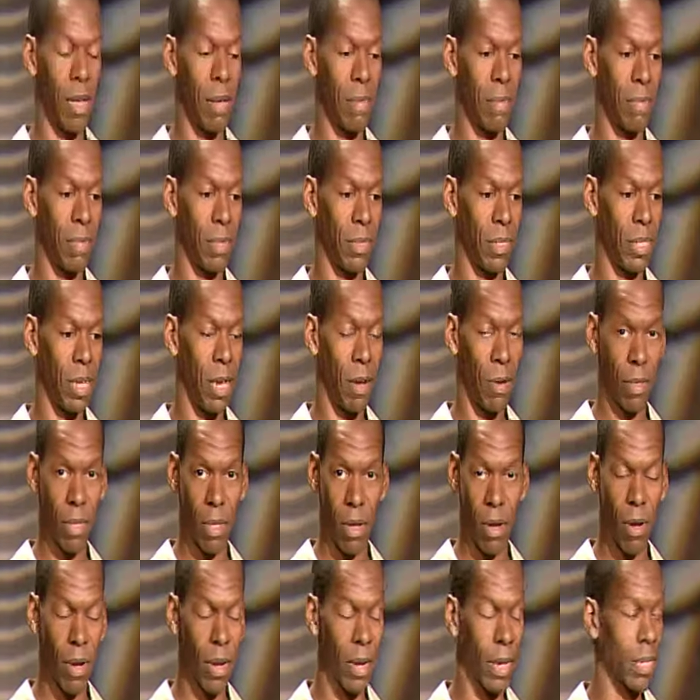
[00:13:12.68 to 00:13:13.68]
um, share with
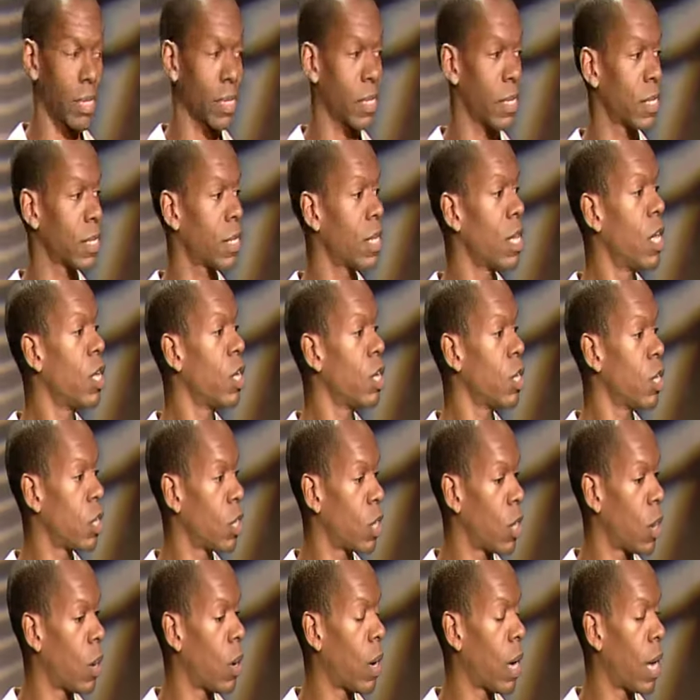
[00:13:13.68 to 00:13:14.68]
the audience is, you
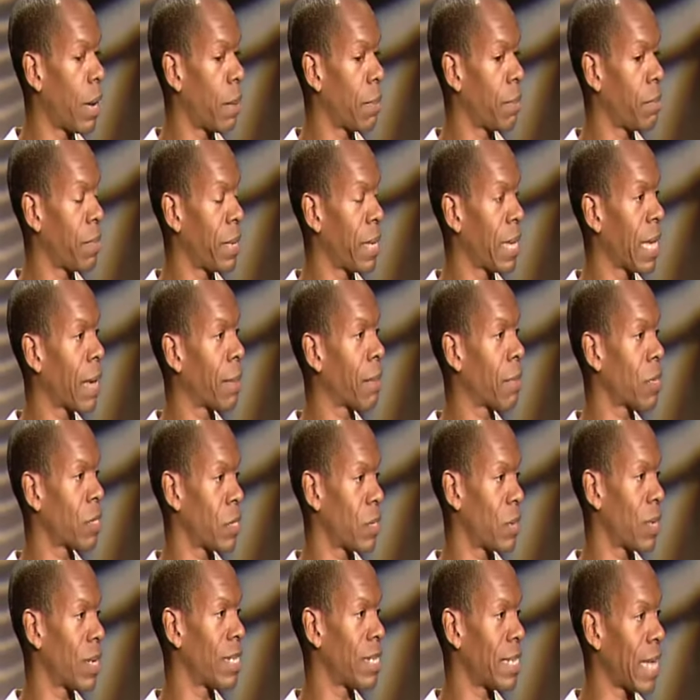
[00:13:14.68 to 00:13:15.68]
know, um, being able
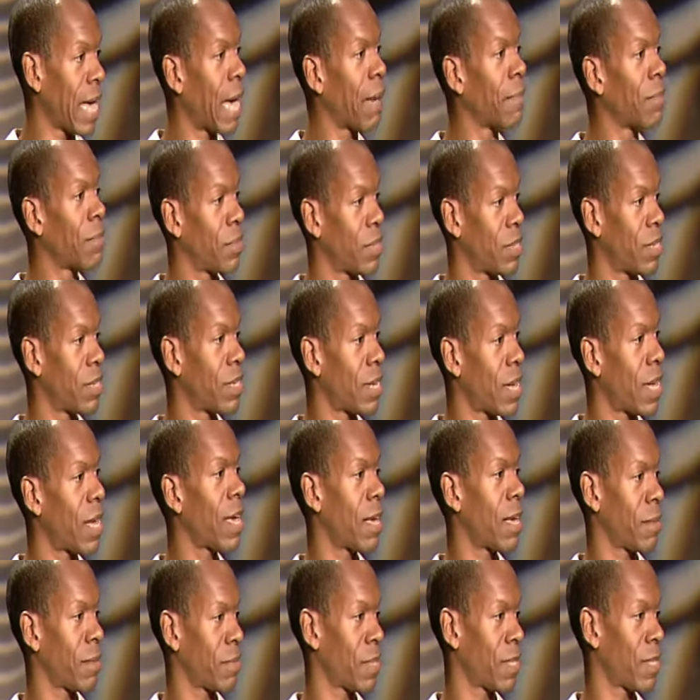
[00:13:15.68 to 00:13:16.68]
to adapt to the
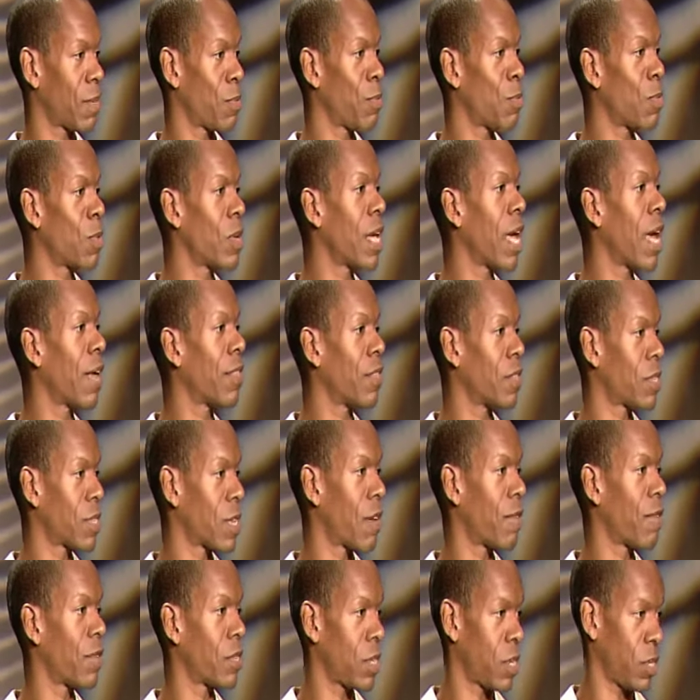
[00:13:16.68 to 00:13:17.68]
times. And we right. had this
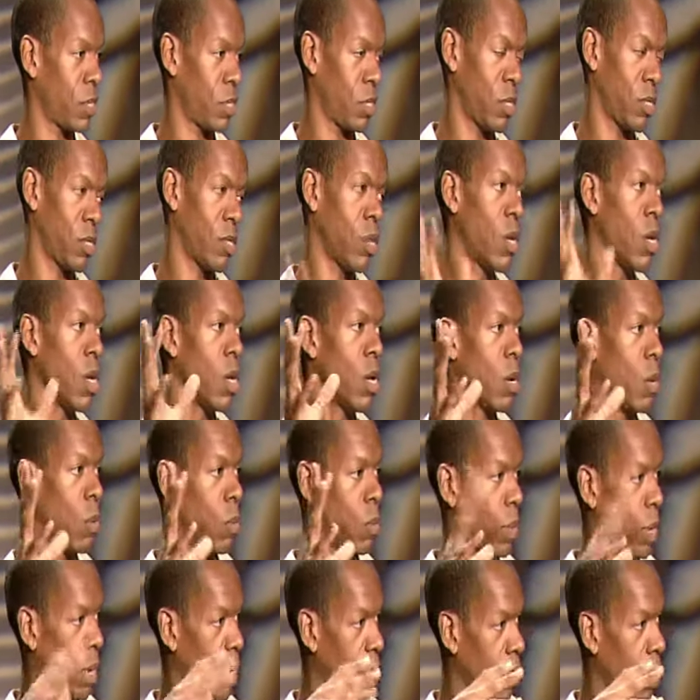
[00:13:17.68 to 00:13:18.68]
conversation
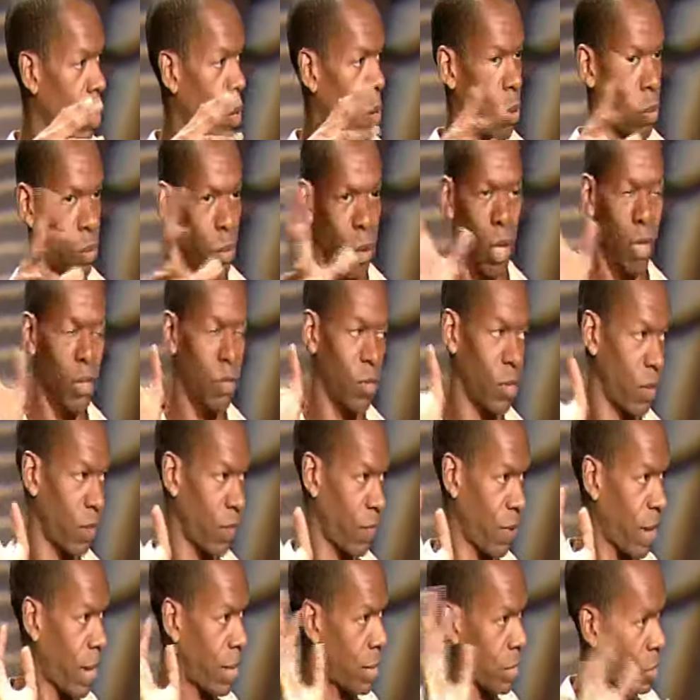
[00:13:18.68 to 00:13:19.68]
when the whole Wall Street
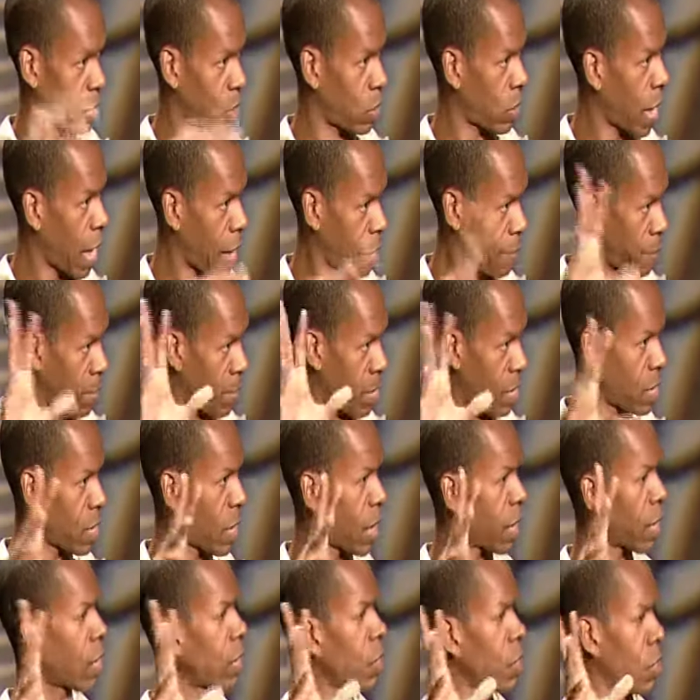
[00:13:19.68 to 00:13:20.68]
fiasco happened, and
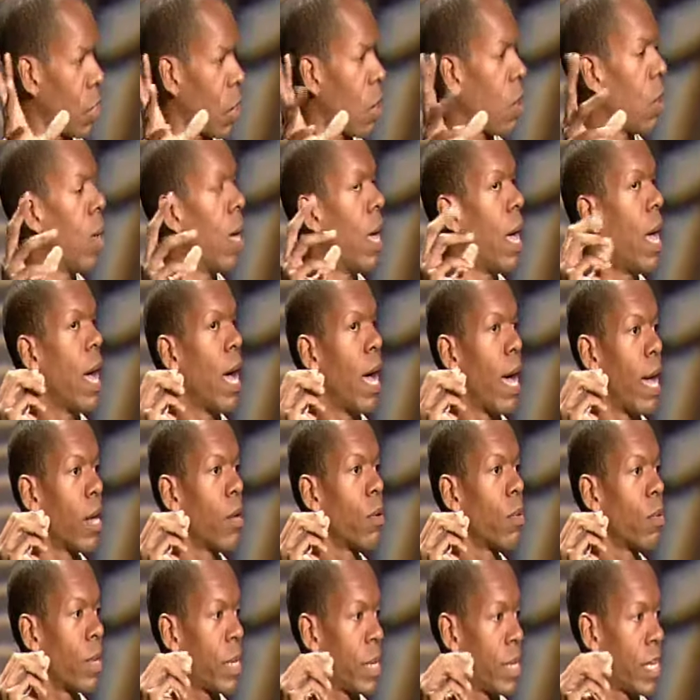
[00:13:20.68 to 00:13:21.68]
right. like, you know, how
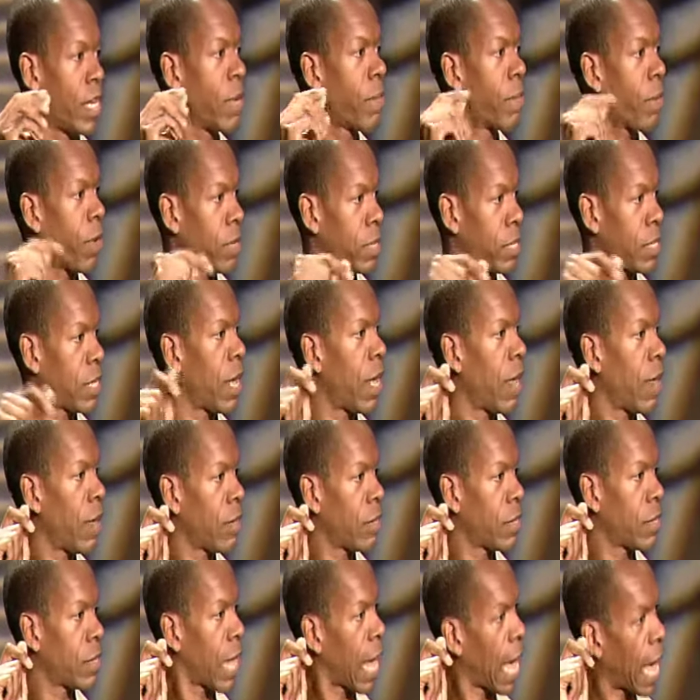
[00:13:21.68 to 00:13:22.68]
do we keep
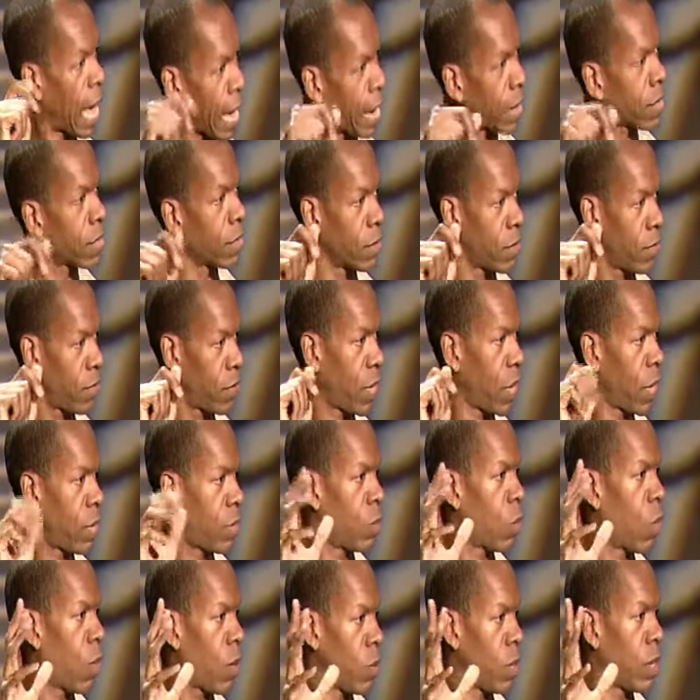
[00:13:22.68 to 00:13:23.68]
ourselves active
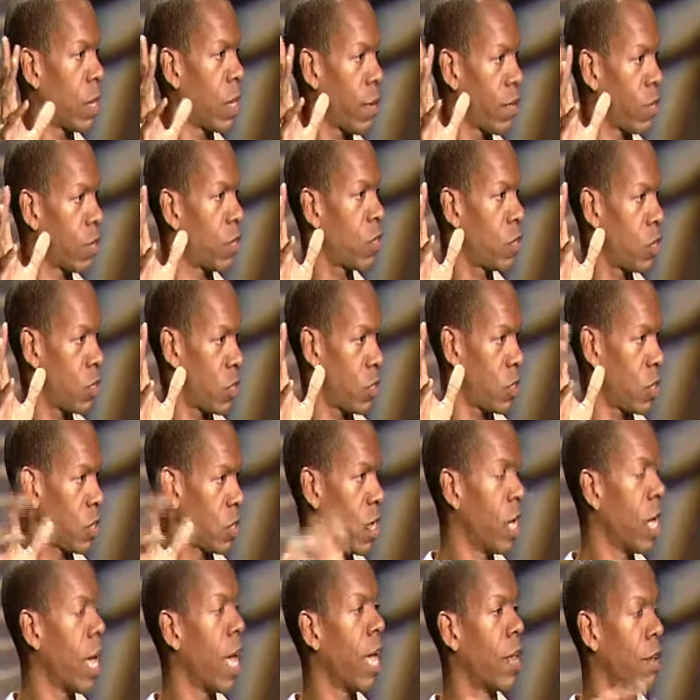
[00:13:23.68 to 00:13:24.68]
in what we love to do?
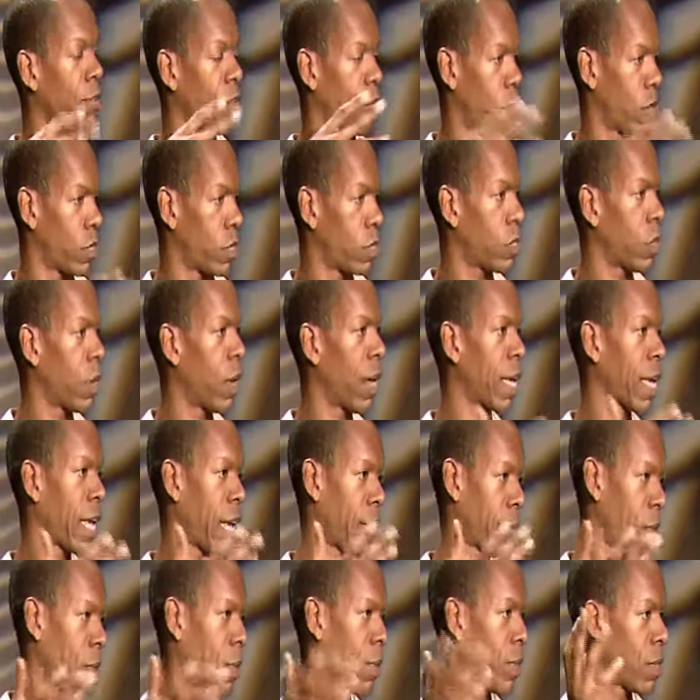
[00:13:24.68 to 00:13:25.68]
Right. And of course, you know, I
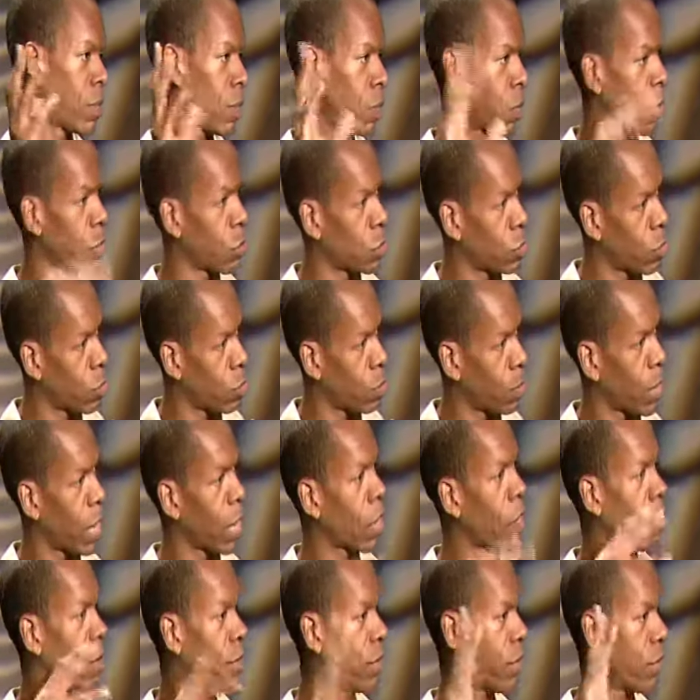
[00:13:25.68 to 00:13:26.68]
came up with the wardrobe
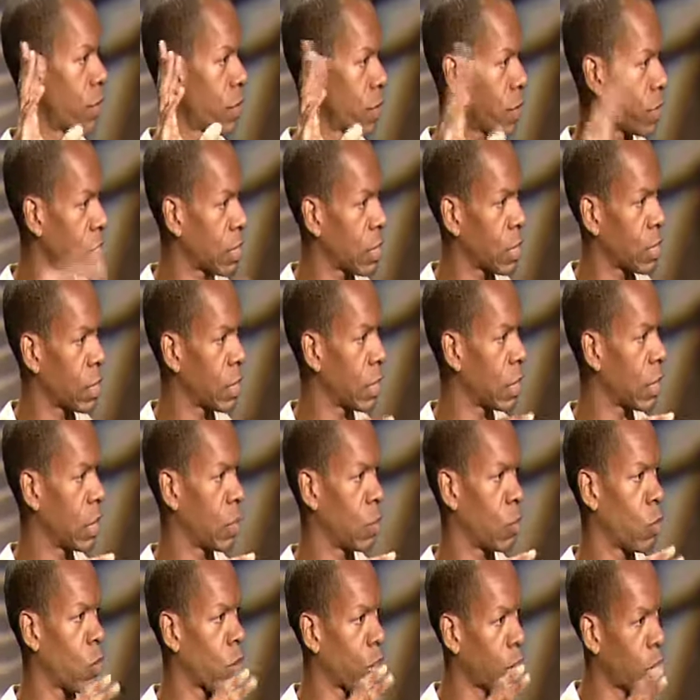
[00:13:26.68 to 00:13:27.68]
makeovers right. and,
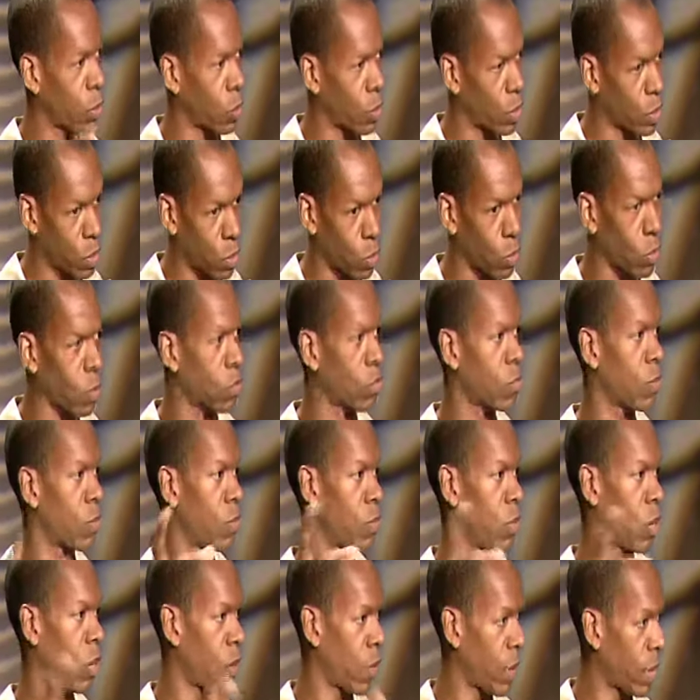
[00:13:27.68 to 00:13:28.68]
and, working with the wardrobe
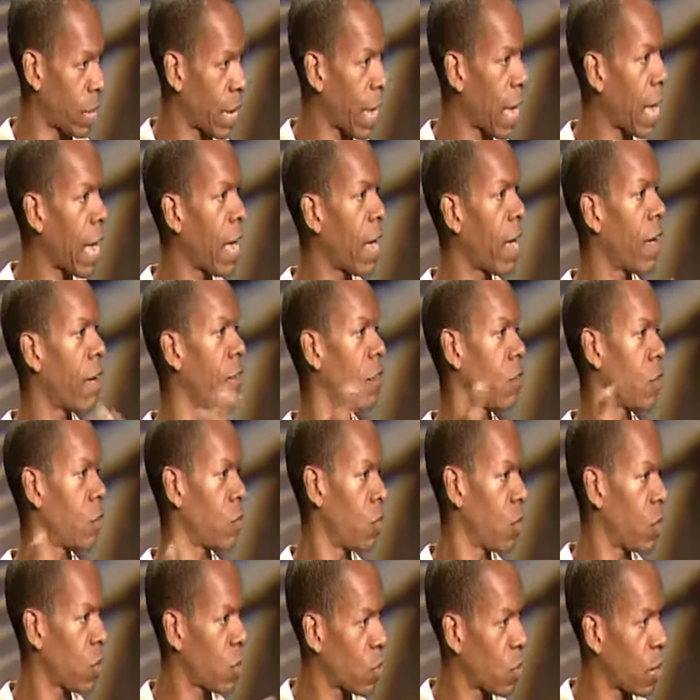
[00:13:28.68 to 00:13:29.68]
that you already have
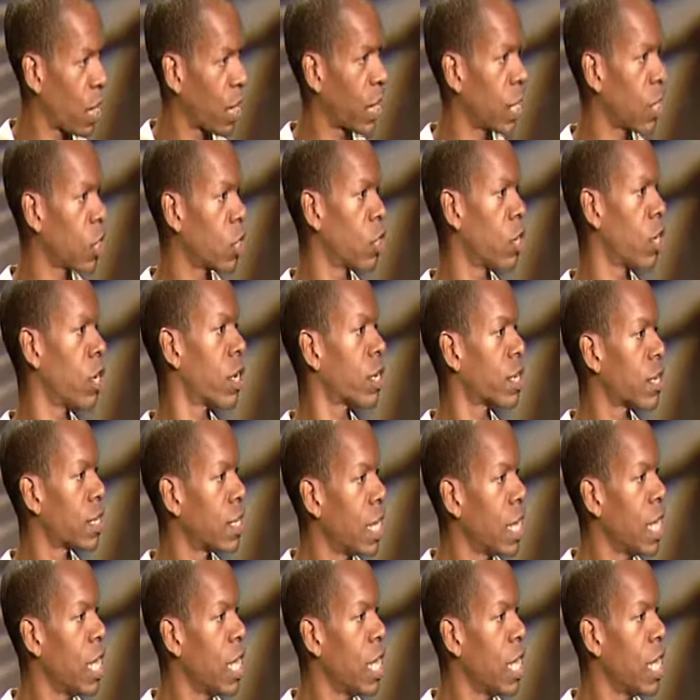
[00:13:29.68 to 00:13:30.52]
and recreating looks,